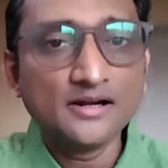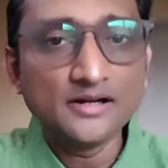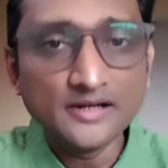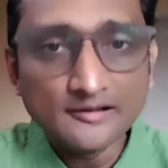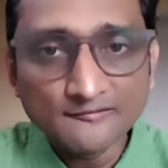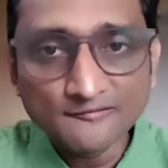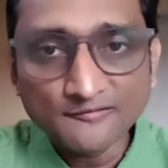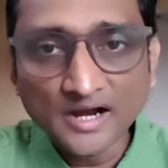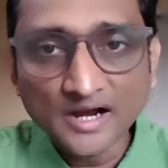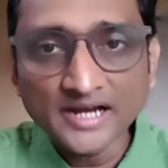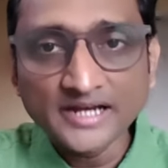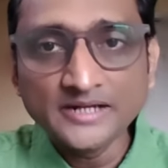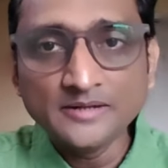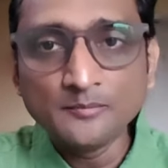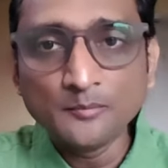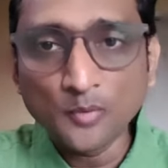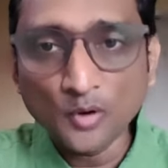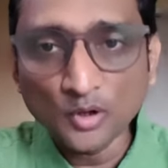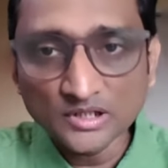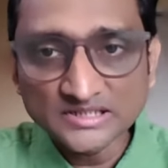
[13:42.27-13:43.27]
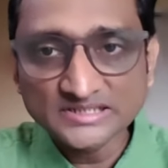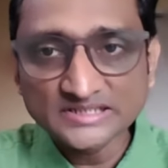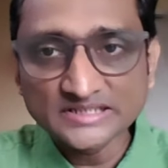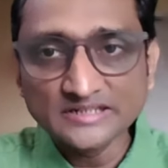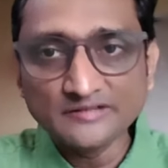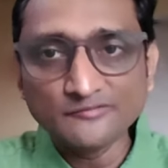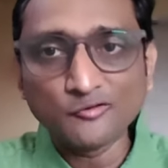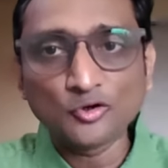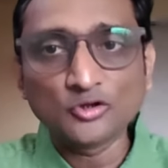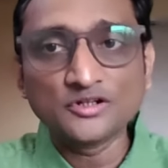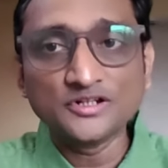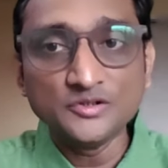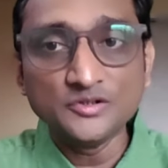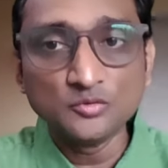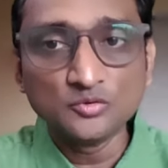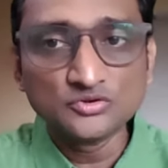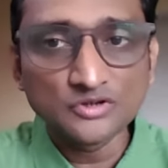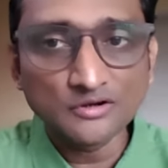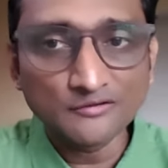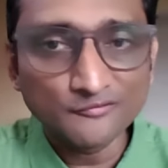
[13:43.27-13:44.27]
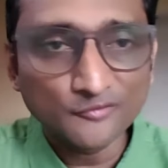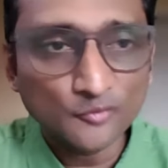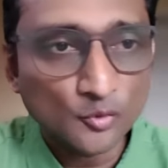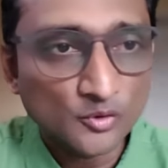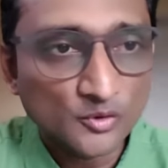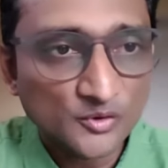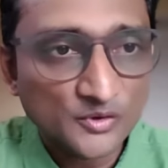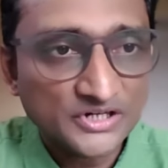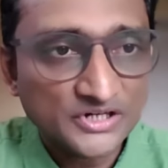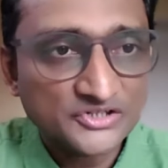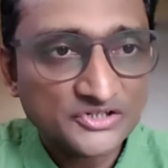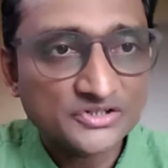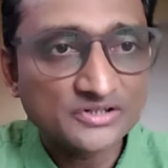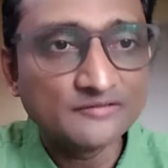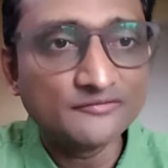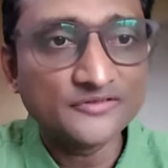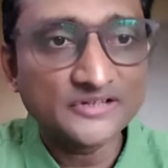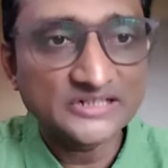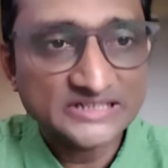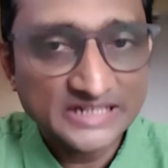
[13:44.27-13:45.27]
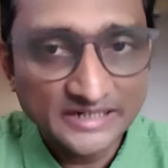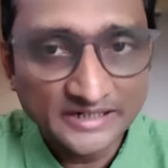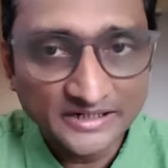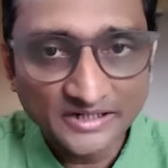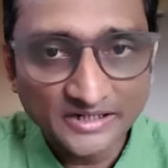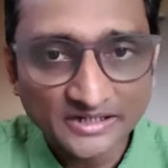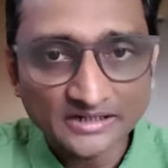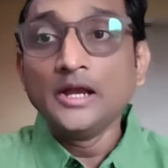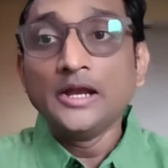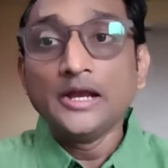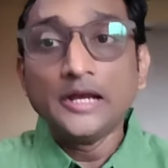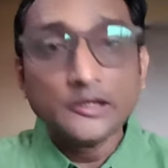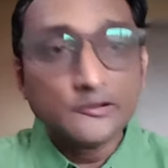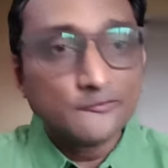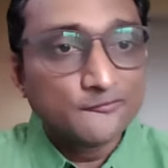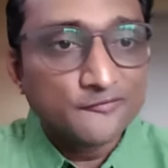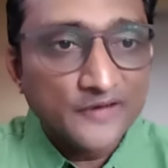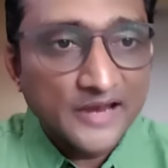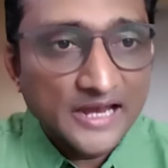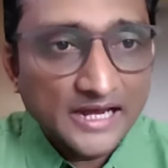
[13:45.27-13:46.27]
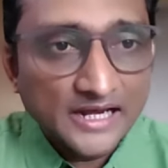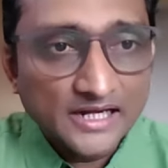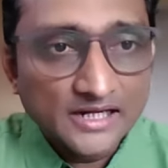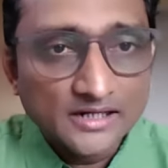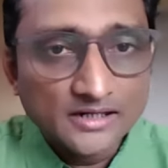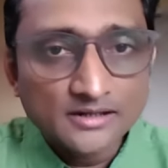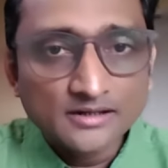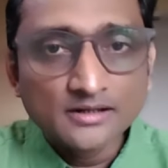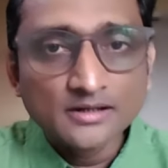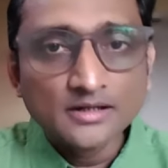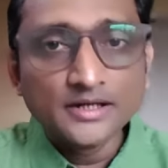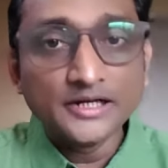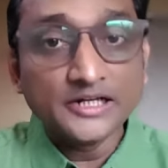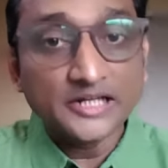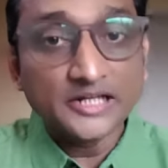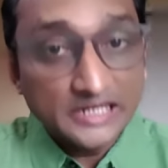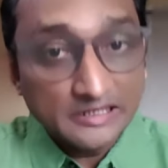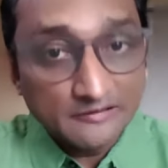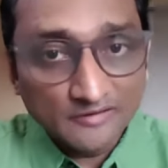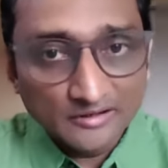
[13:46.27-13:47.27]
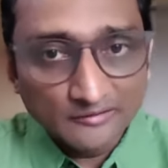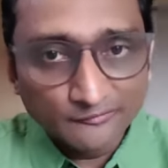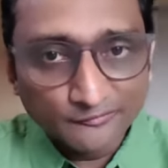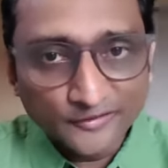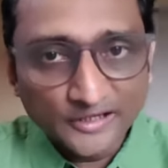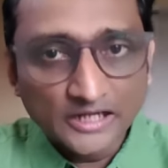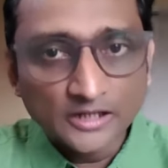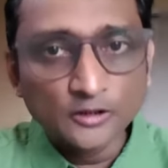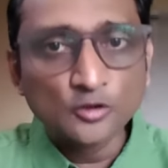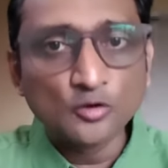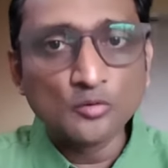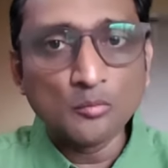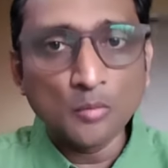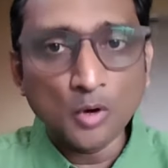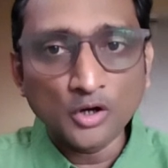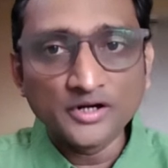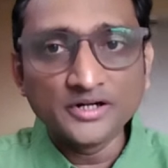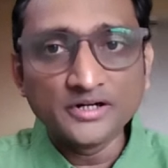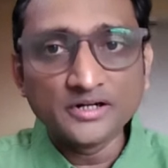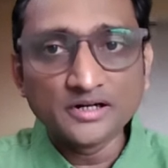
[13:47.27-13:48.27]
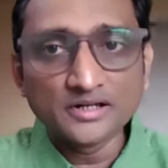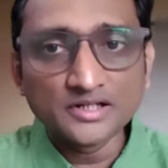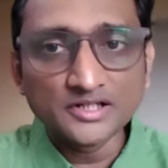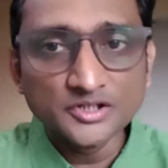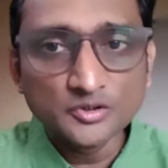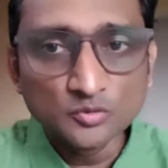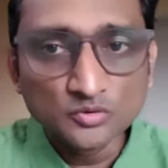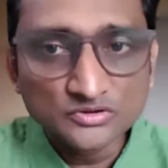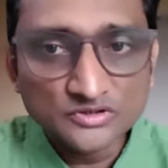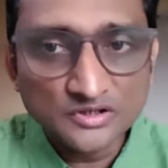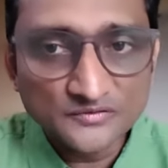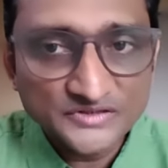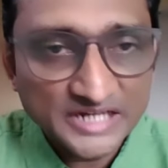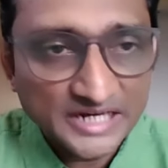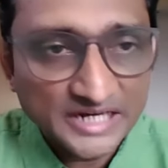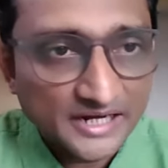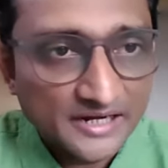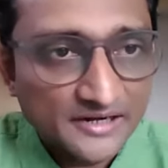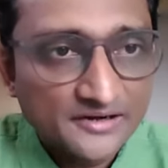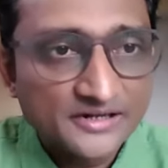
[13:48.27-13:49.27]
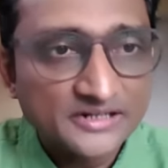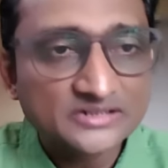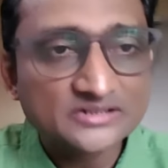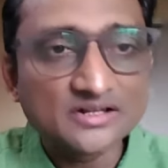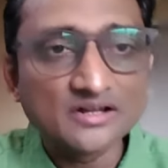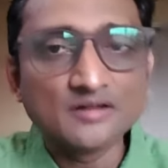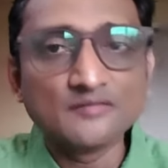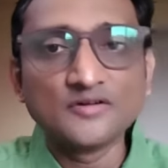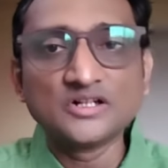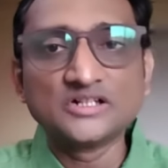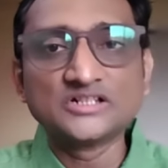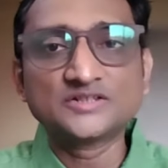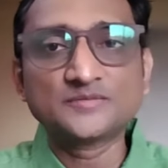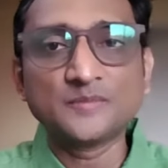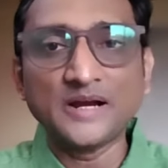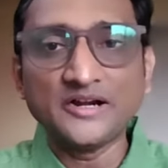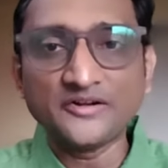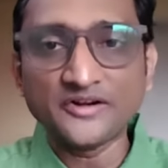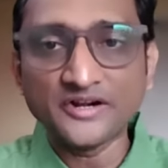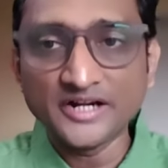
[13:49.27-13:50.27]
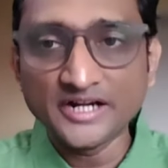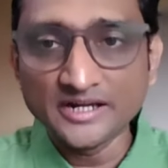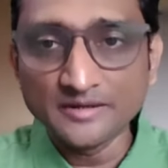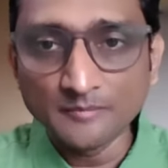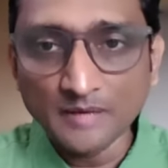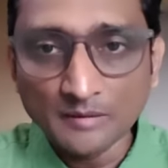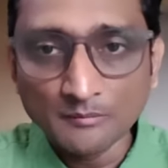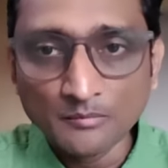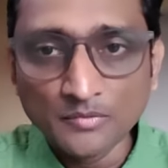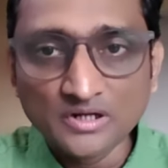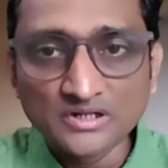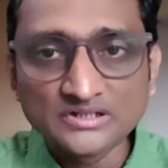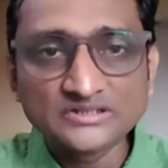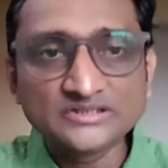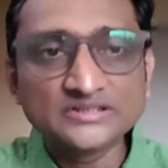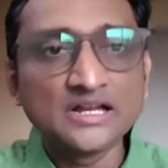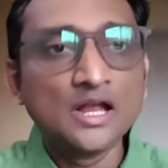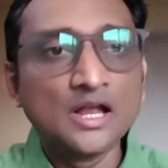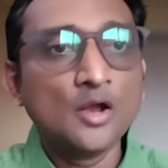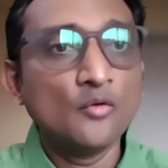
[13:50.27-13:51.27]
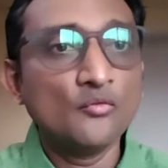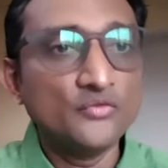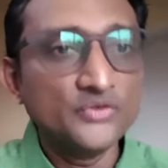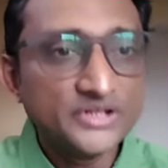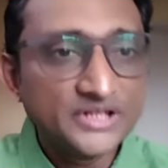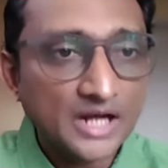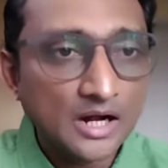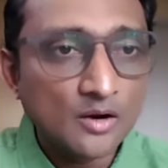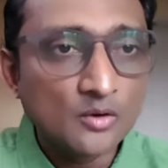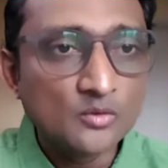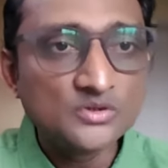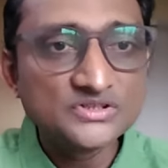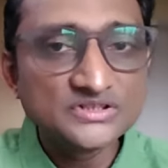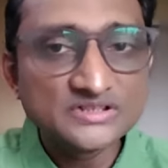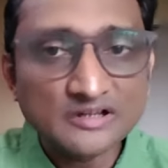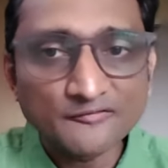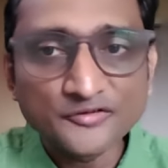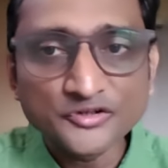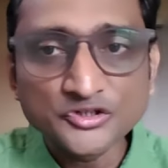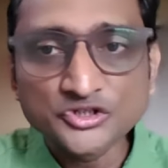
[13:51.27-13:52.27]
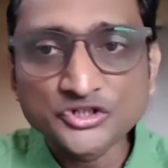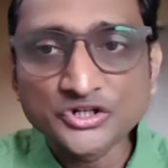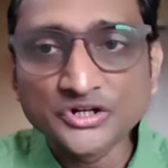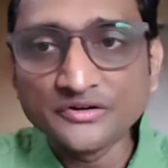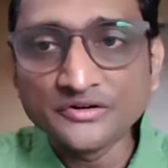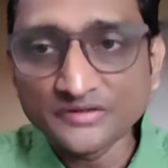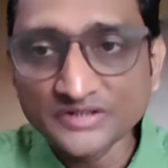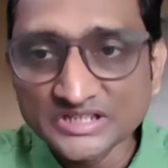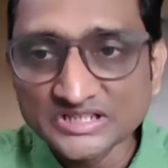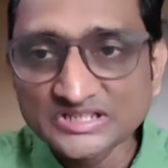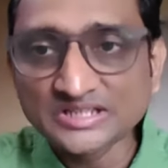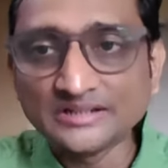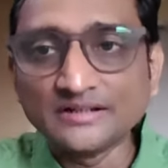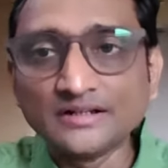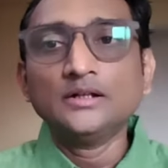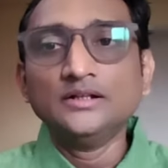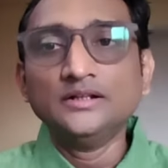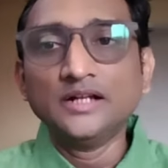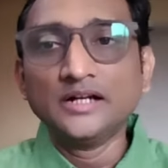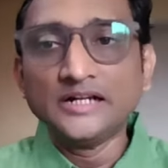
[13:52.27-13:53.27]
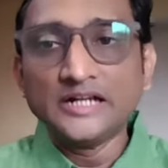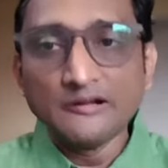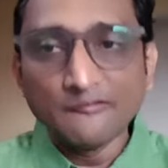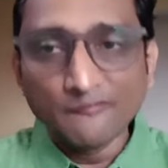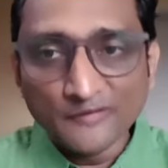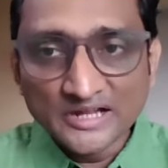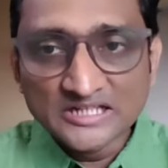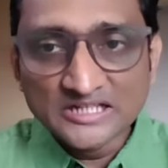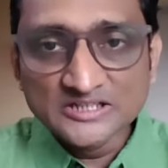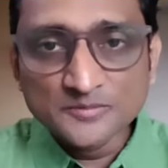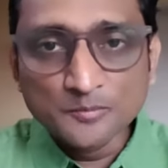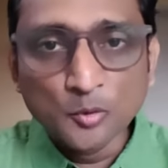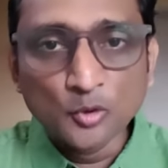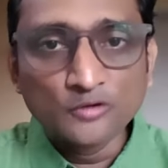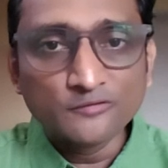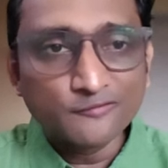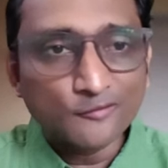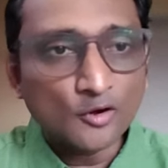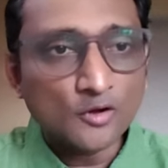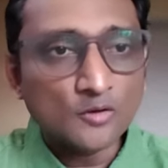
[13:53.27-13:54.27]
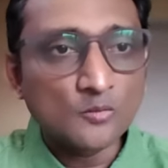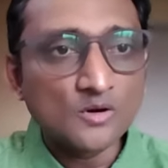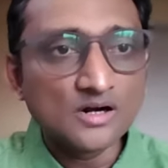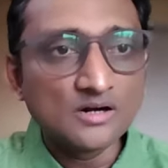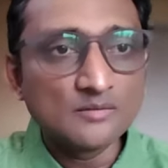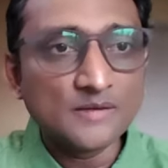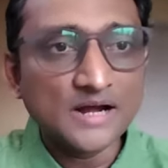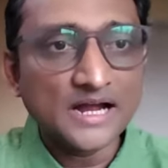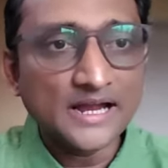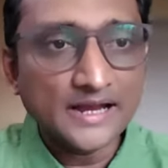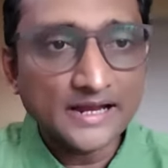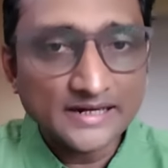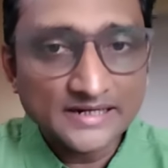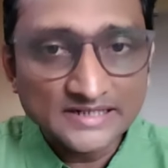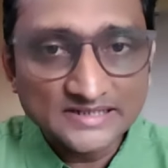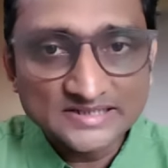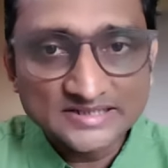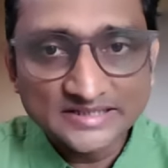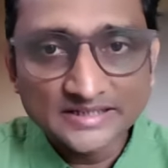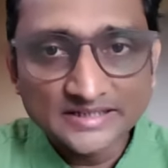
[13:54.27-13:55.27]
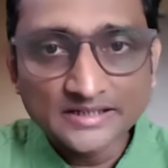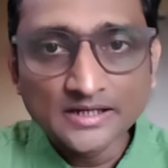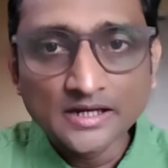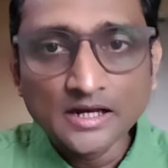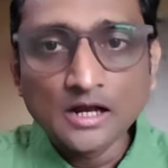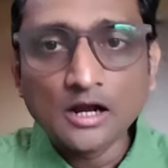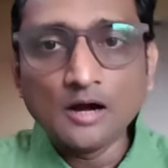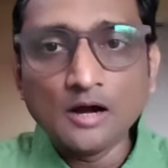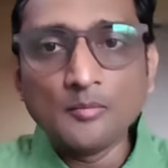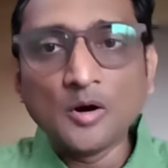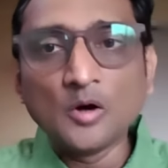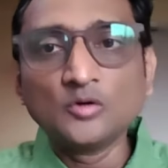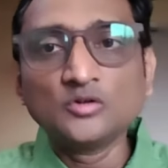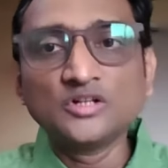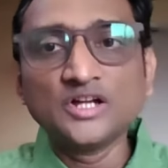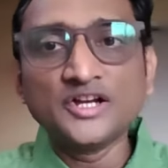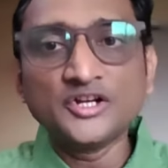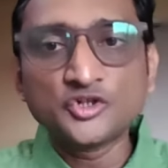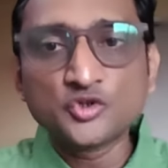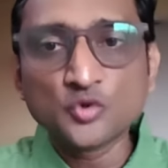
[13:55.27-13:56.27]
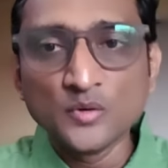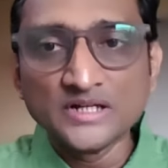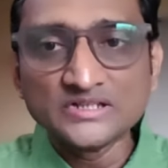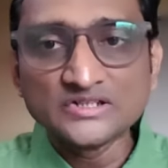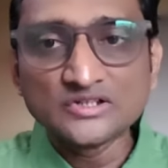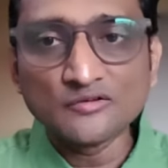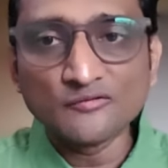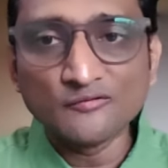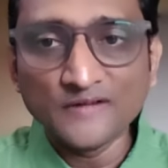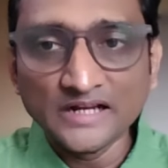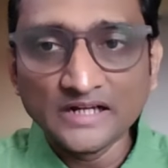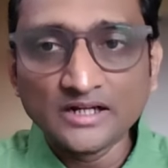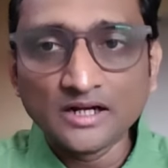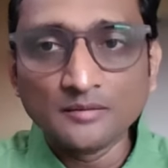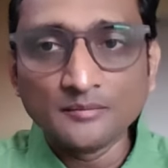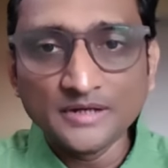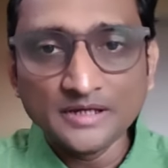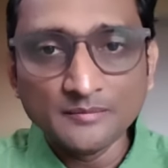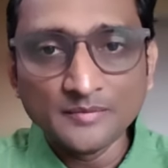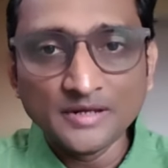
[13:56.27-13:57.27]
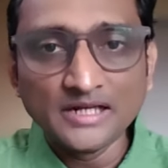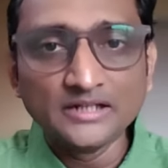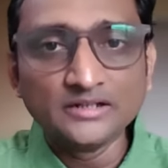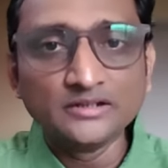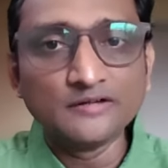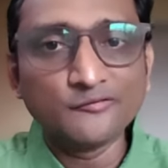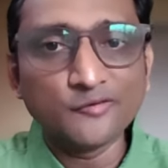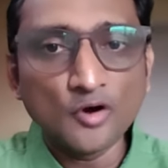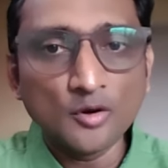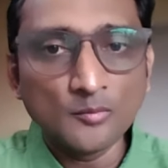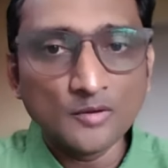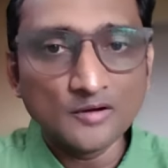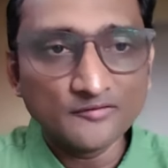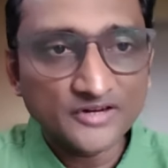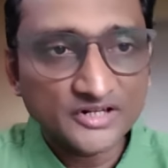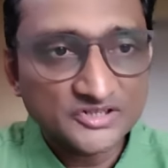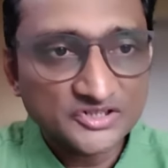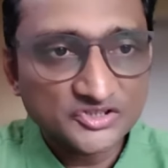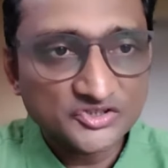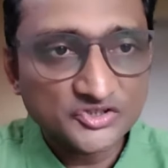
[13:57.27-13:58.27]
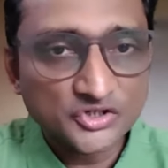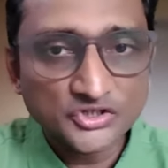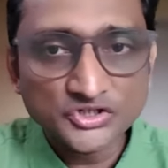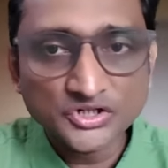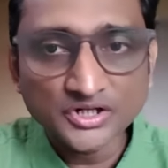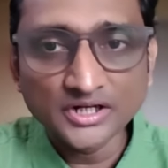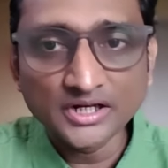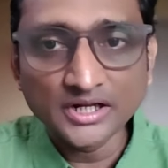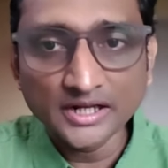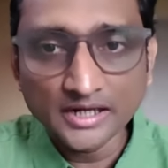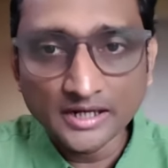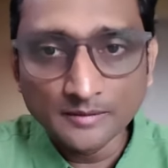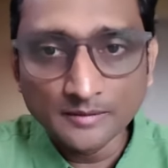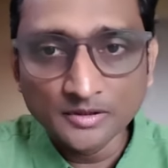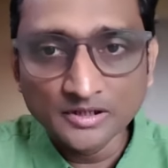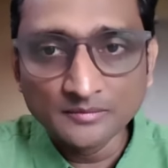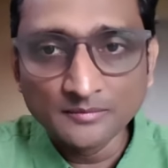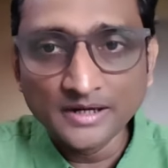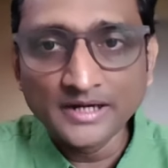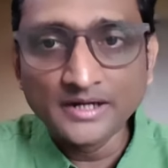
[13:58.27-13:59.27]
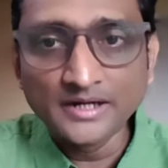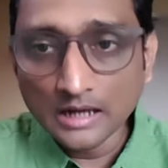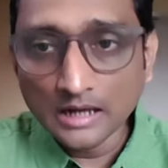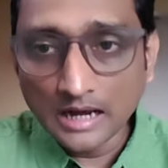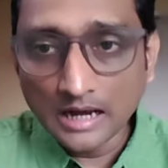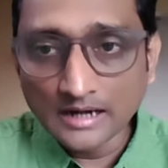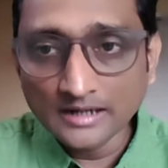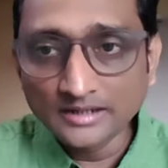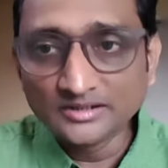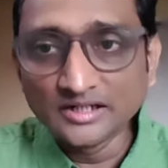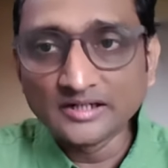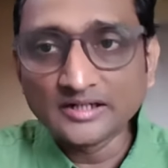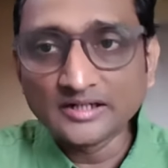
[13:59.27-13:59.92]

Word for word: defined policy for the use of co-location facility. It failed. It even failed to monitor the use of secondary servers by trading members without sufficient reason. The defense put forward by NSE about the issuance of welcome email in the form of registration enablement at the